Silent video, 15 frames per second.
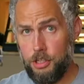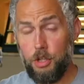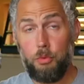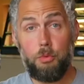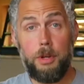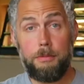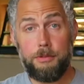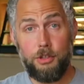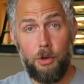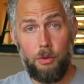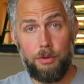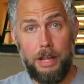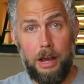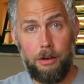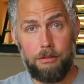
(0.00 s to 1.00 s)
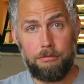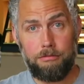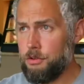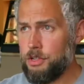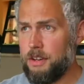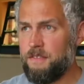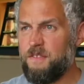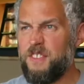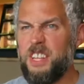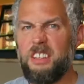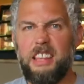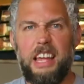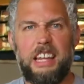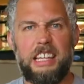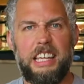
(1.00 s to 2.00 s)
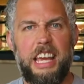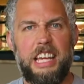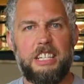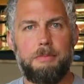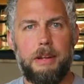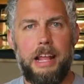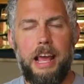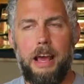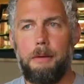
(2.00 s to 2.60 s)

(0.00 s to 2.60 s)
your ribs go down. You should feel that engagement